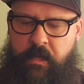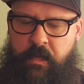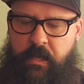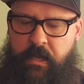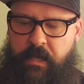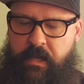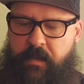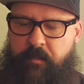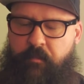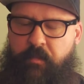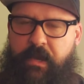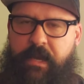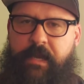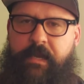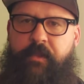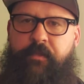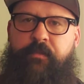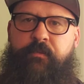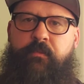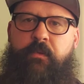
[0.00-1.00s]
but I
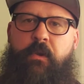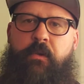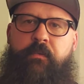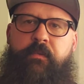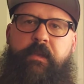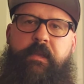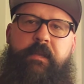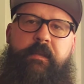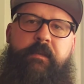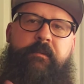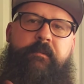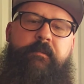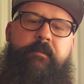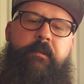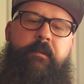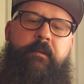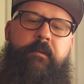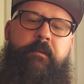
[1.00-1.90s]
could throw these